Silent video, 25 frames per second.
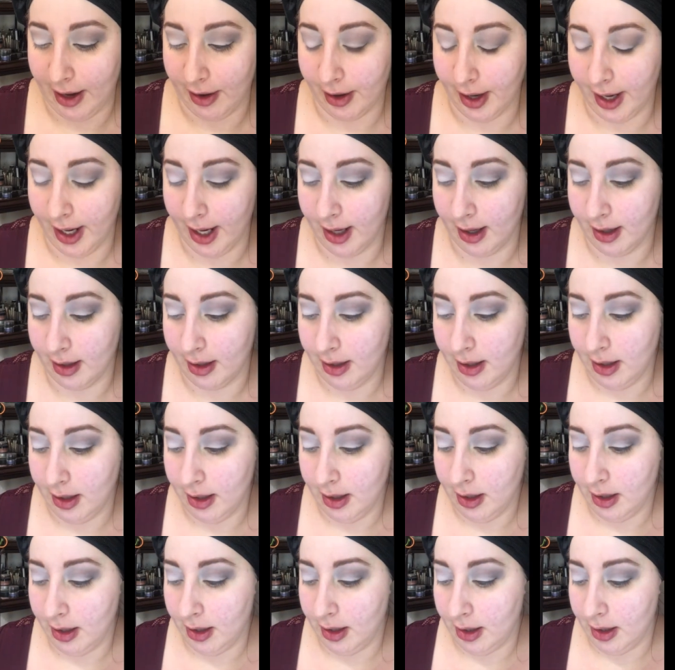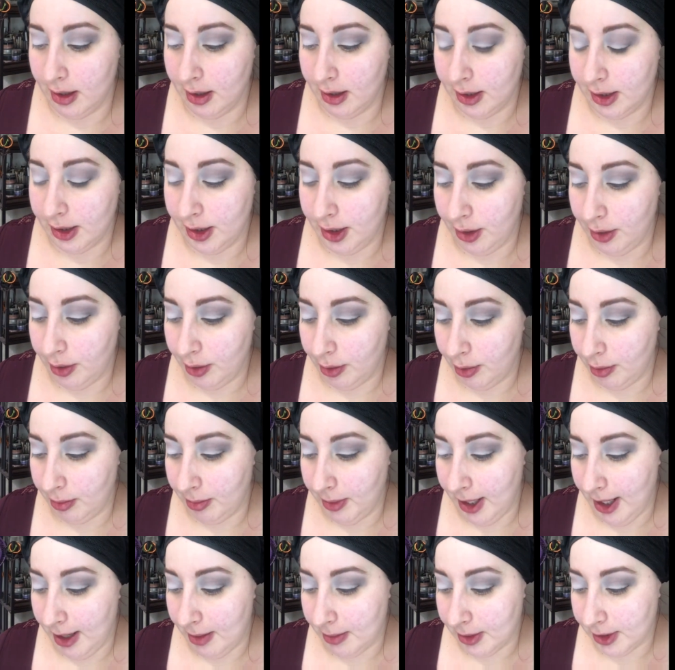area, to
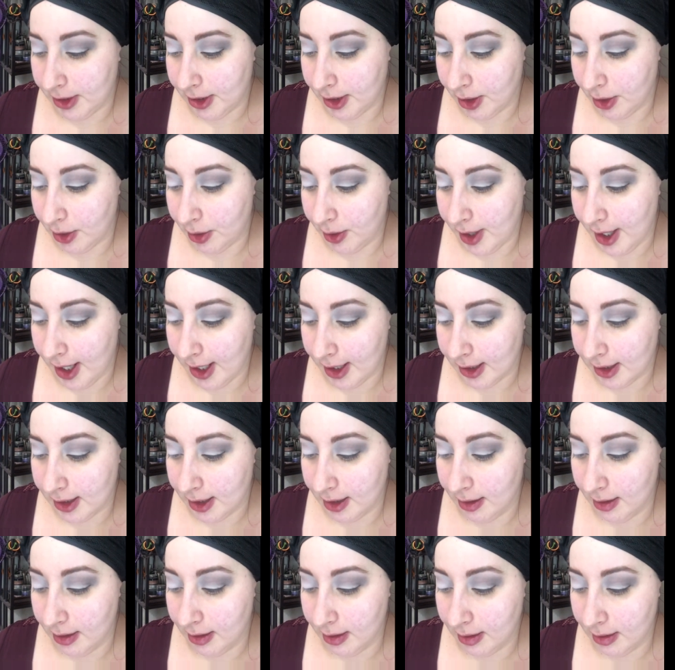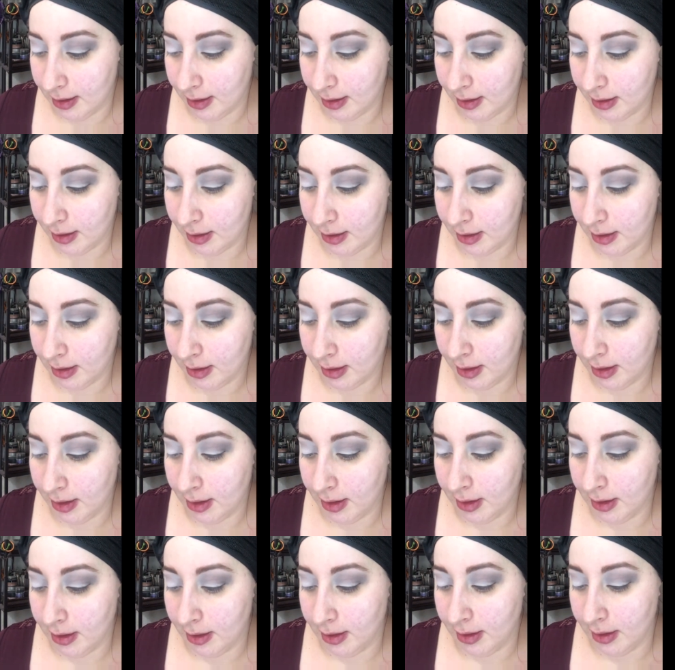be able to correct
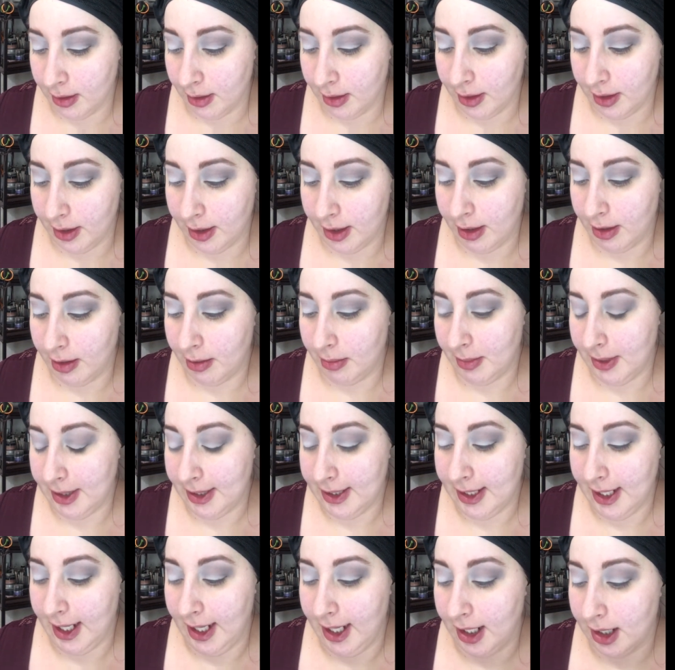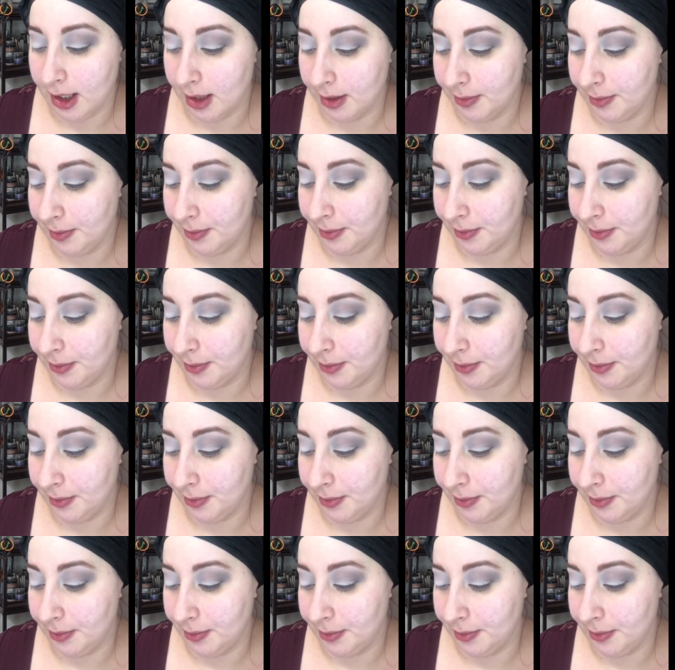the mistake.